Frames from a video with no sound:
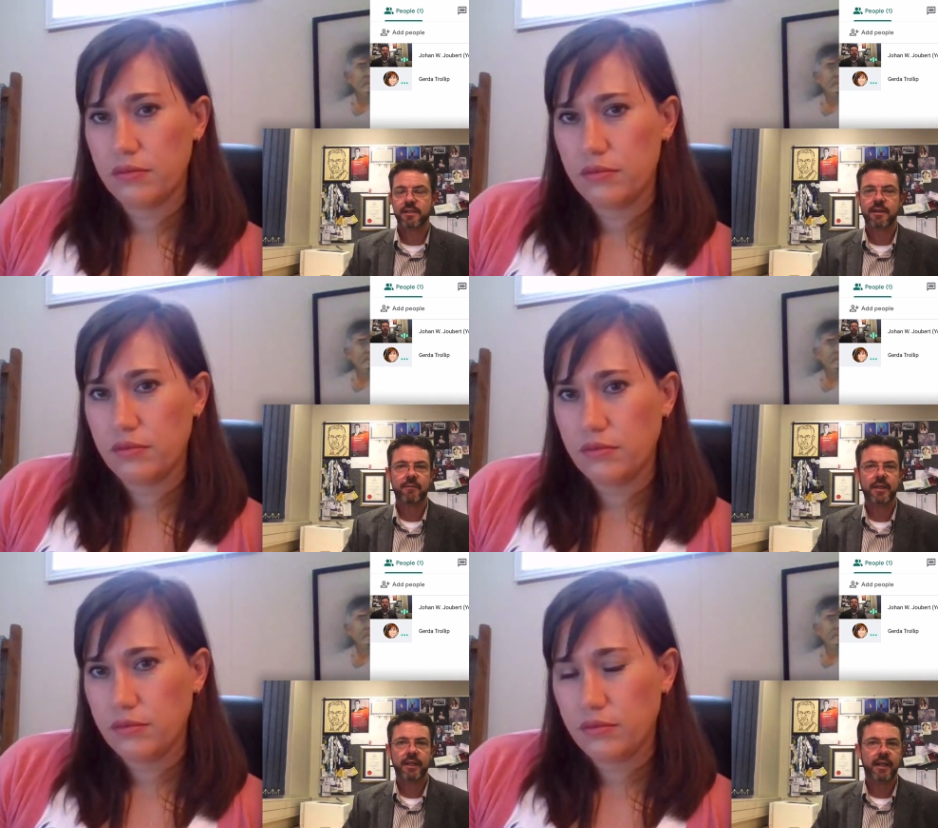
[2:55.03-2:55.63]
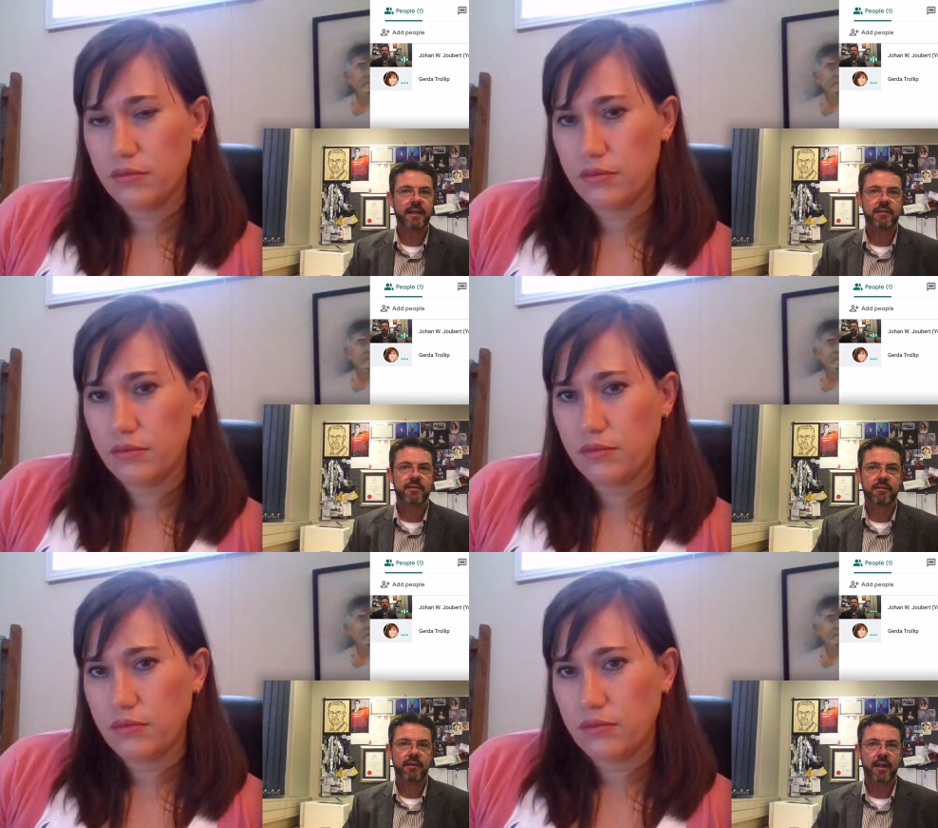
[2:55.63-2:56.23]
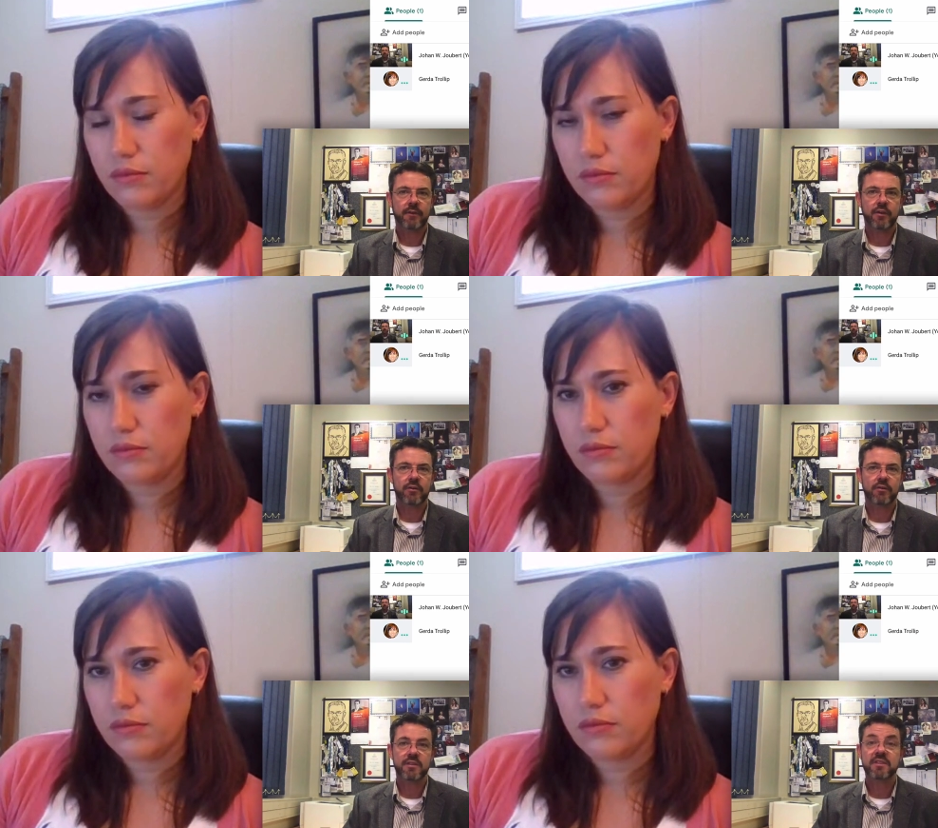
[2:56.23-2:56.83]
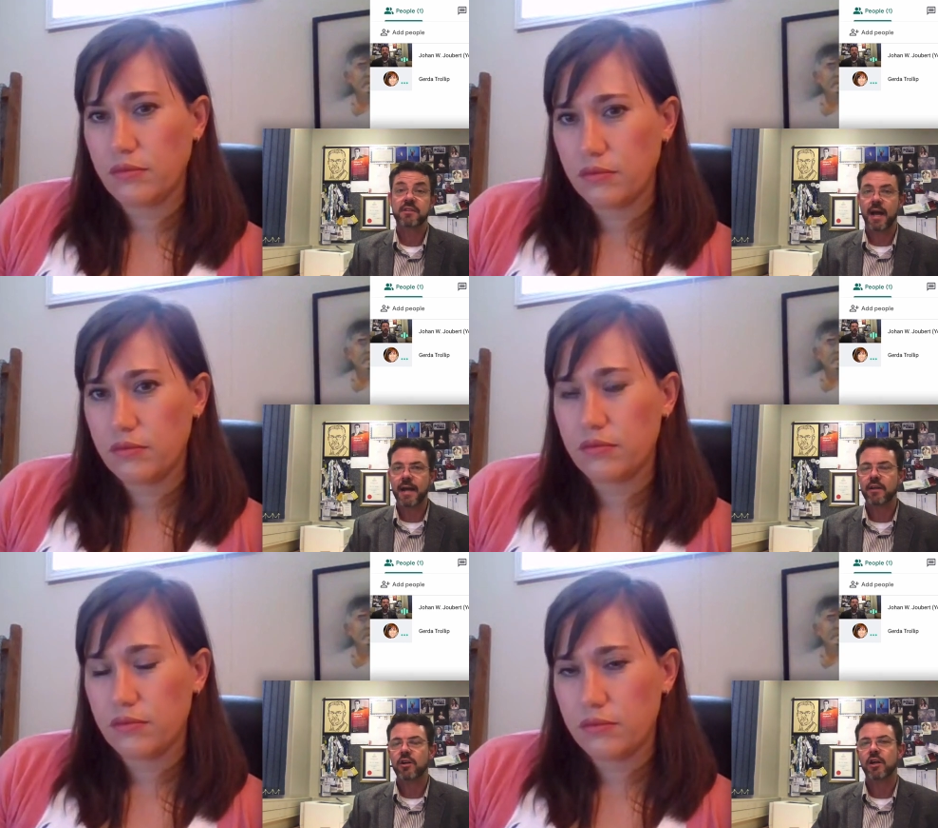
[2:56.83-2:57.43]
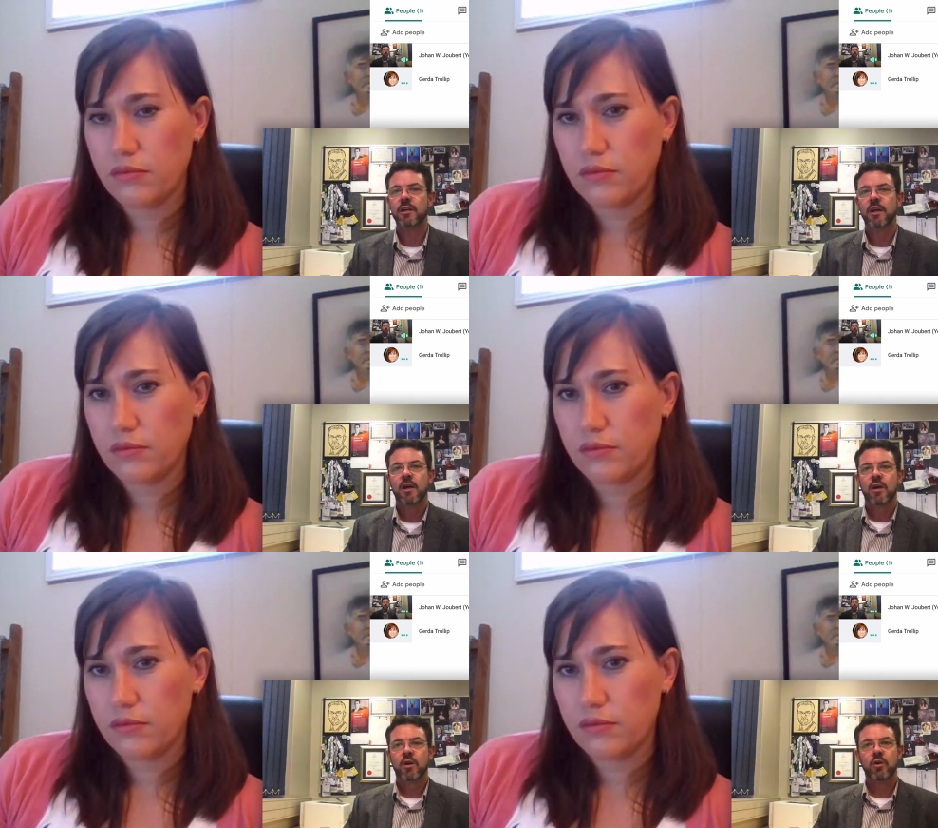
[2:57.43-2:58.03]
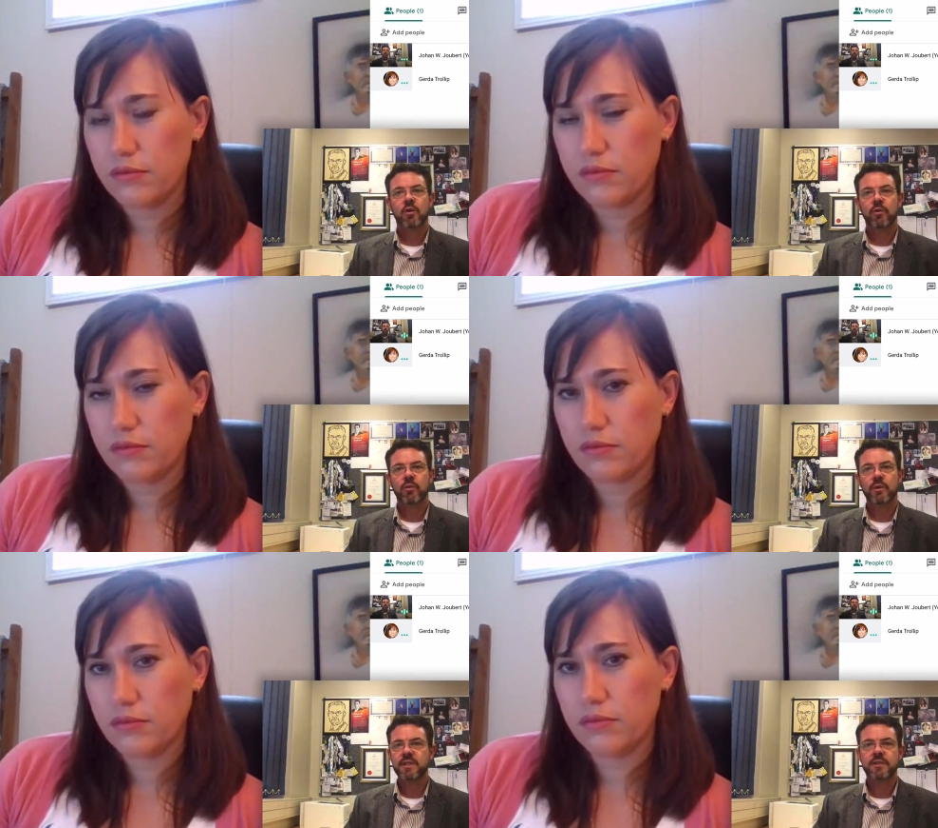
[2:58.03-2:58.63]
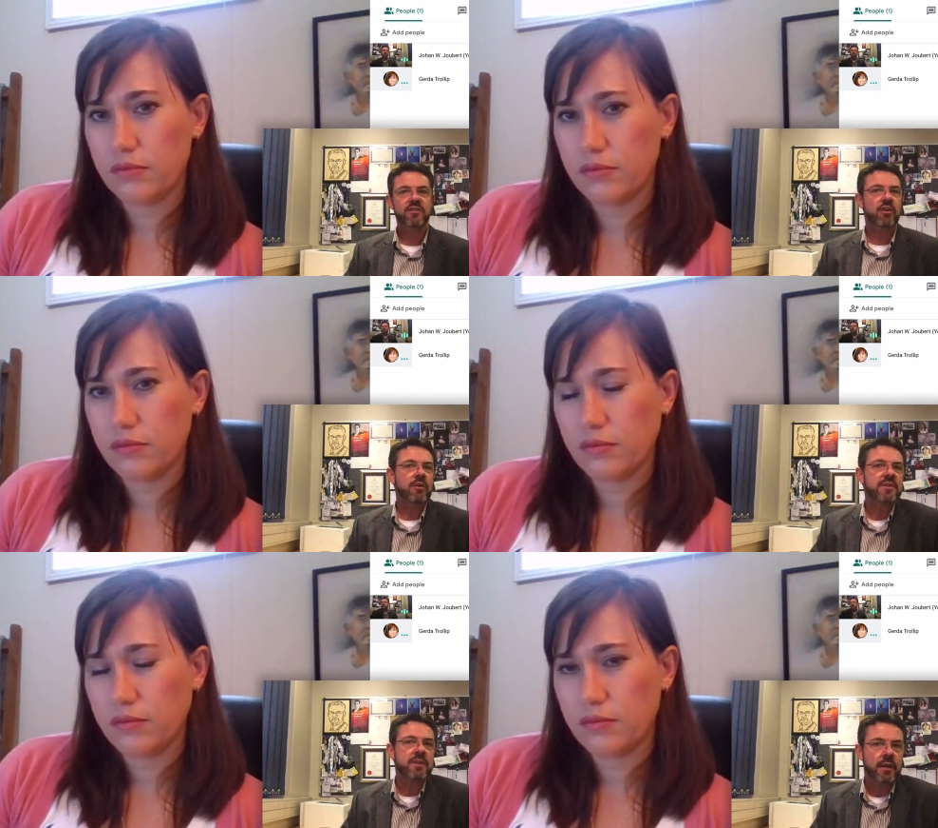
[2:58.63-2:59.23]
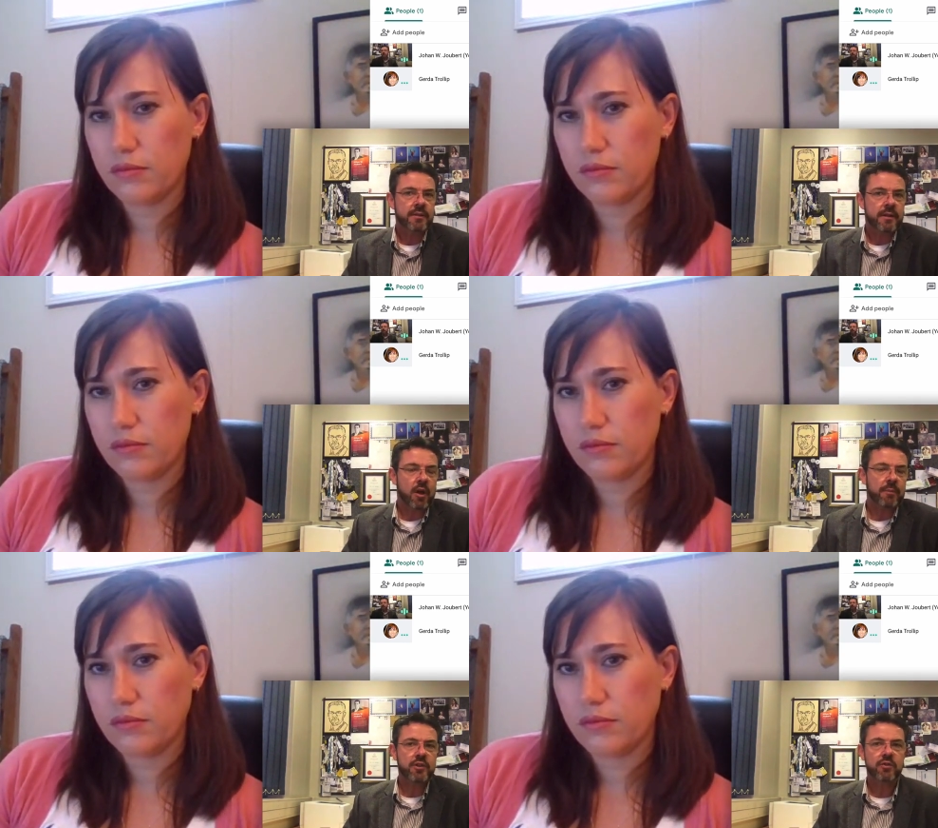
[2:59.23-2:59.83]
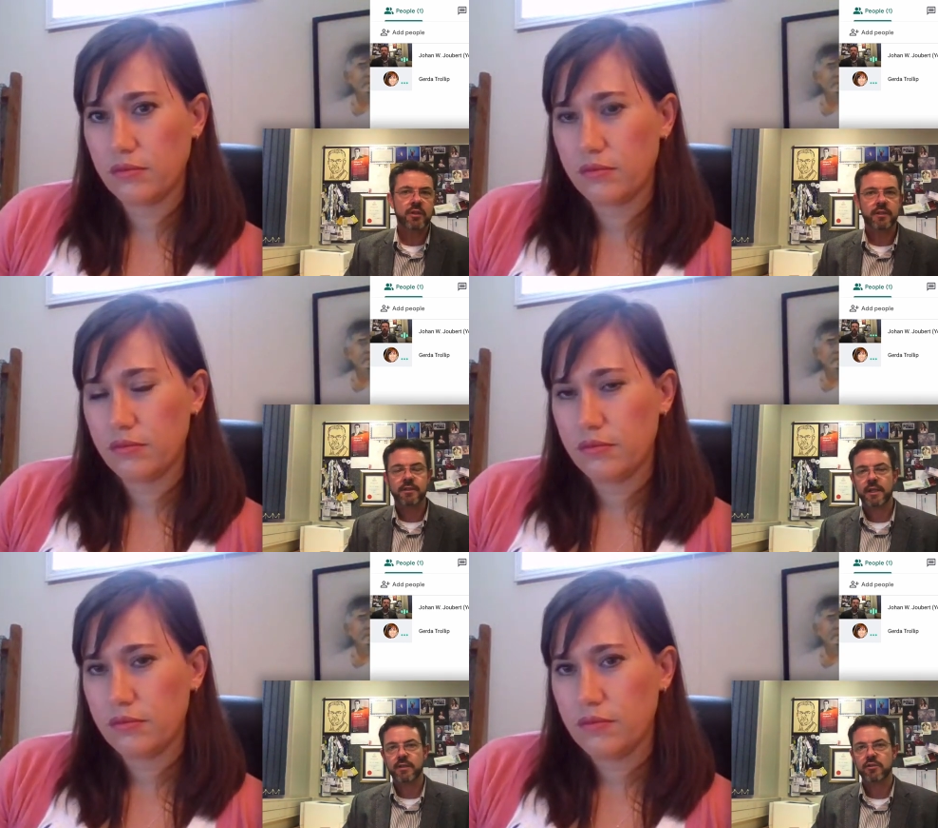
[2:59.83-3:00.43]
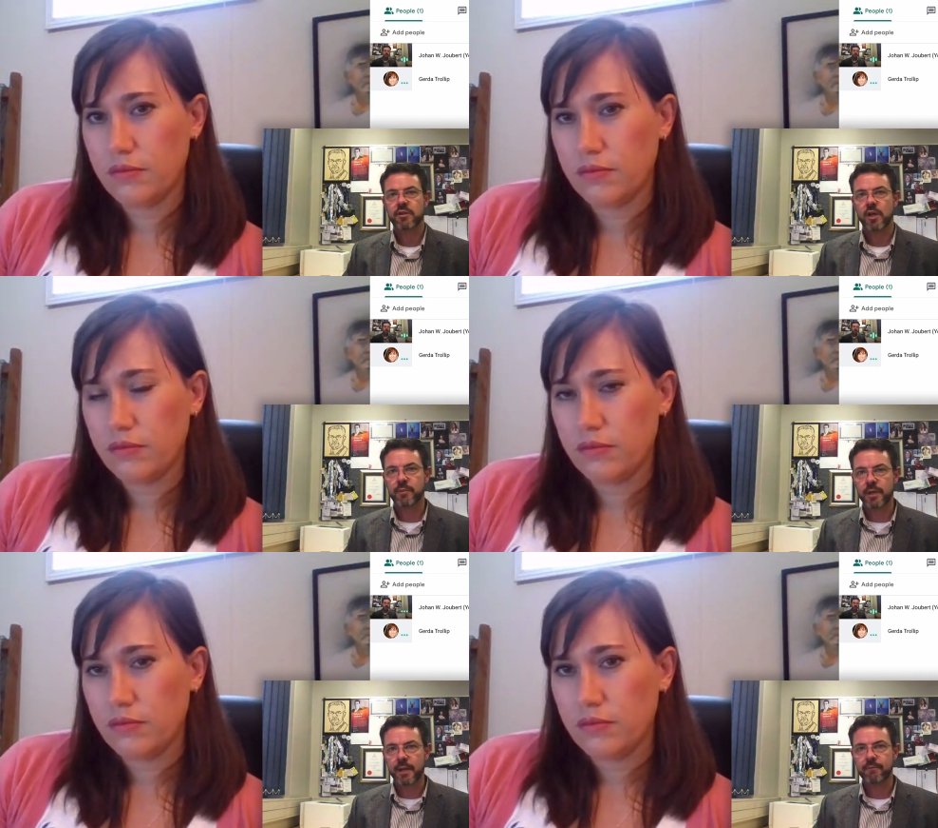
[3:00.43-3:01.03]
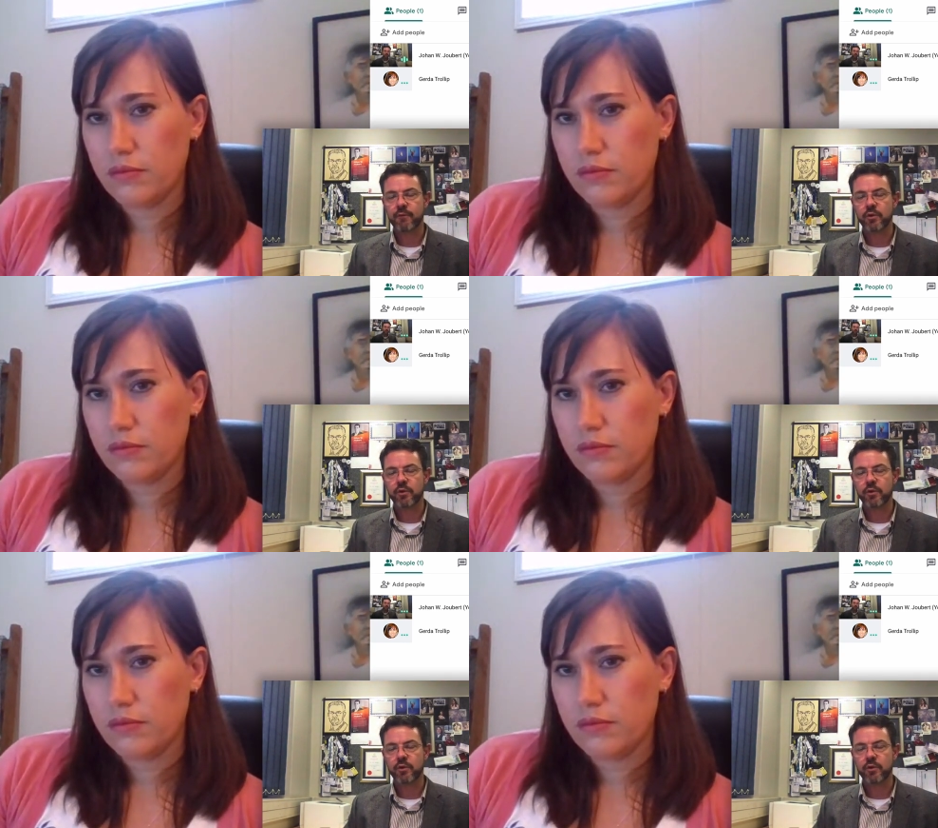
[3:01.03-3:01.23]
Speaker 1: it something that kind of you decided on? or was it circumstance and opportunities that just opened up for